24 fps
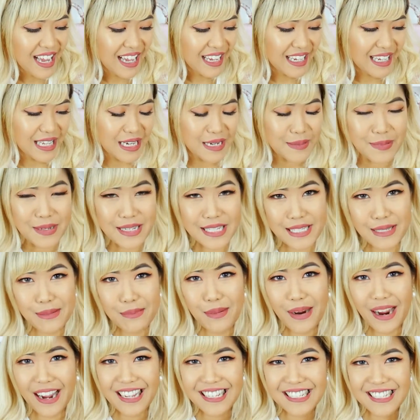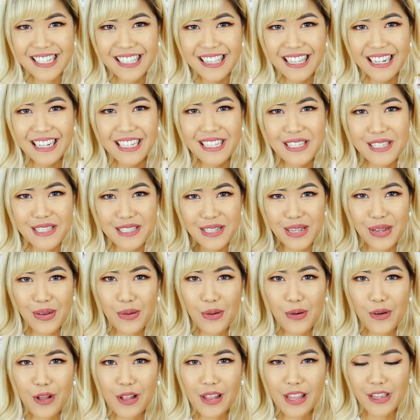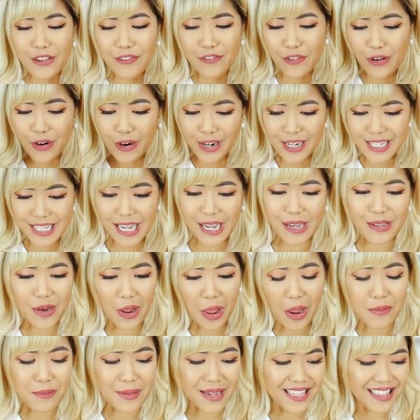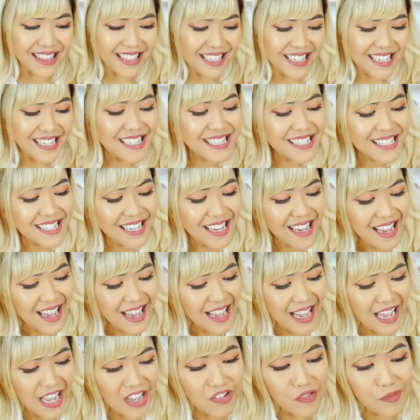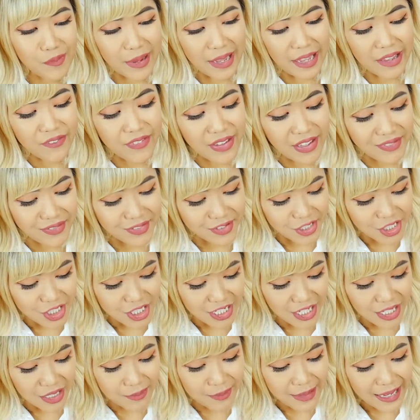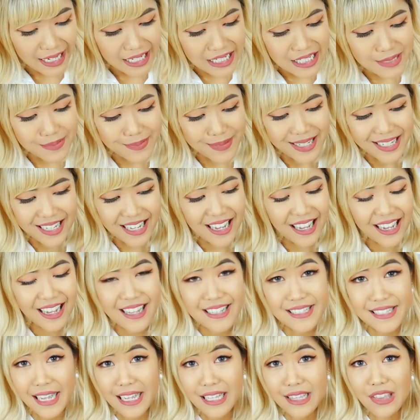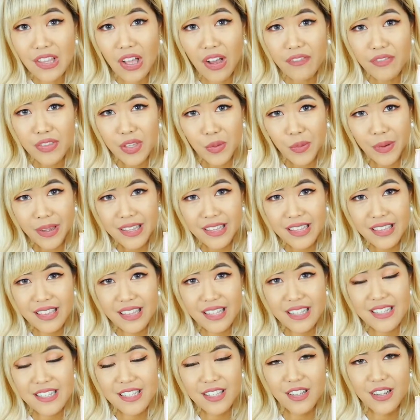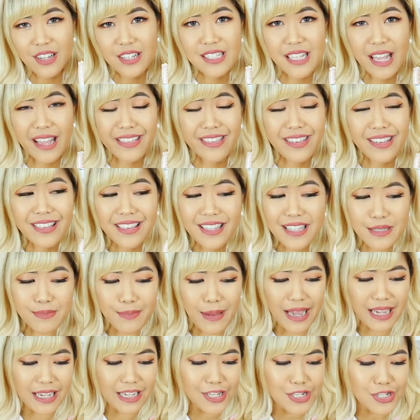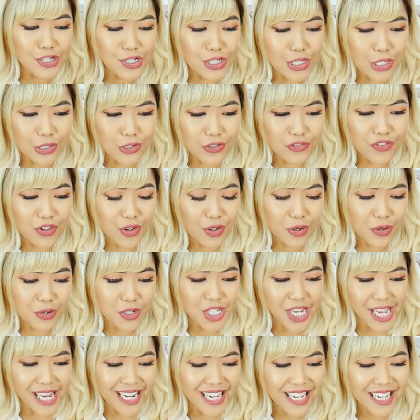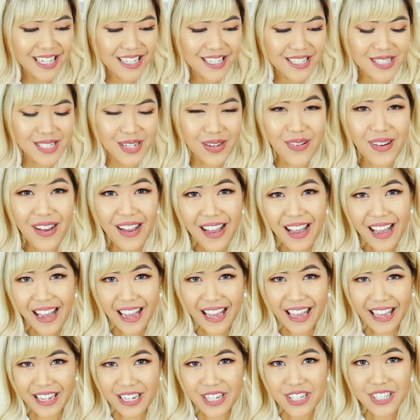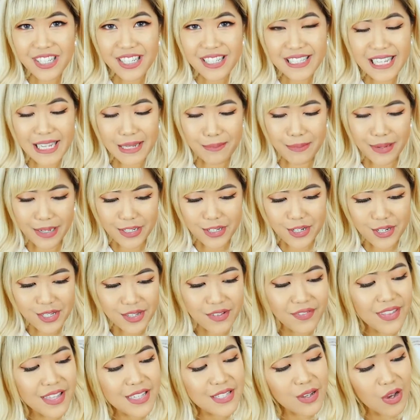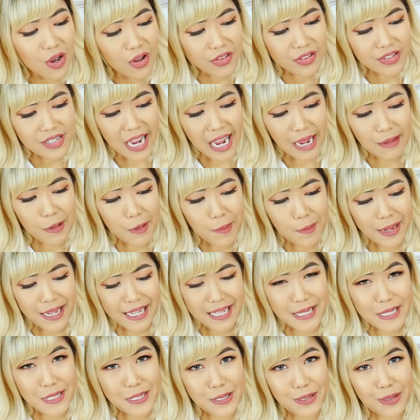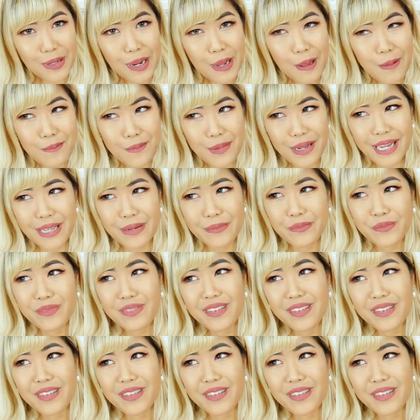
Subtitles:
going to be surprising that it's so like far down on my list of my favorite Chanel bags because I love the way this looks. I think this bag is so photogenic, so I actually take pictures of this all the time on my Instagram, but